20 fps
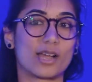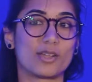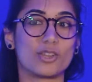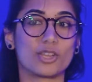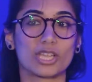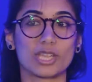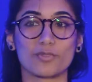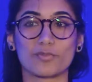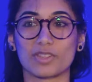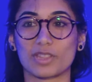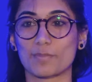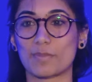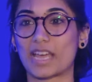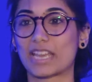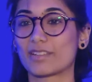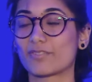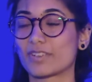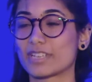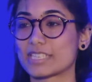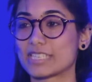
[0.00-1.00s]
looking for the
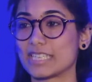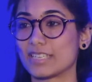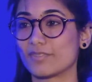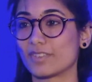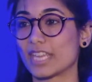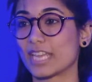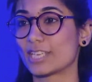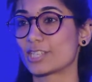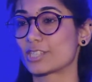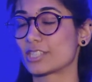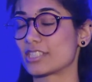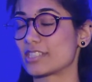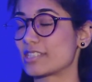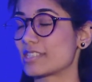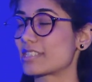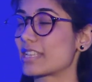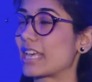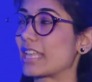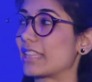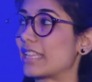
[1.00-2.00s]
manifest
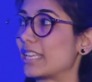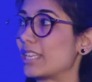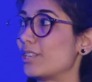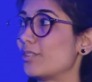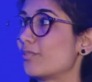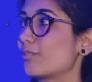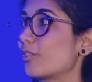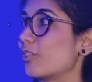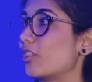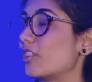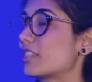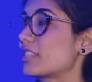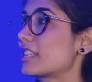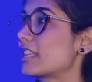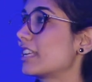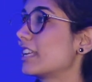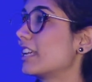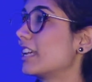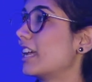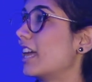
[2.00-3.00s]
deviations, and then you've got
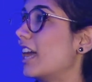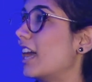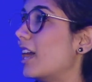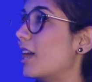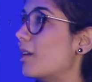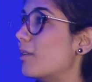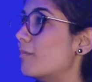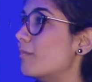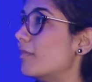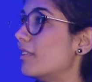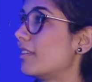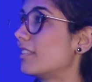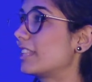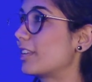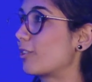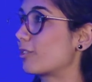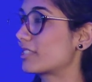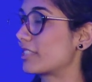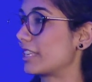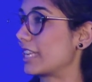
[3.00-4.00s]

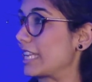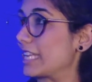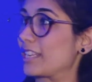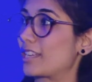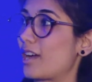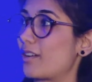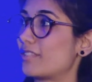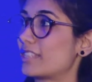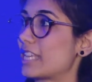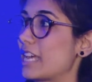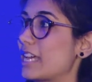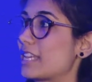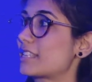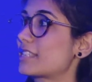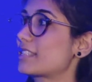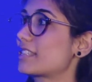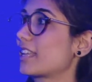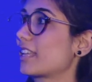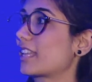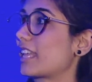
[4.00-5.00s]
The alternating cover
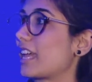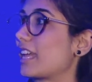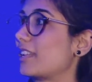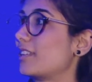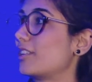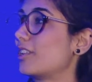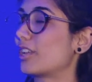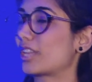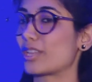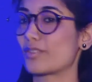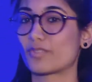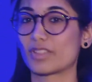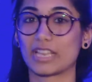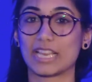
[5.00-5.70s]
test, again, looking for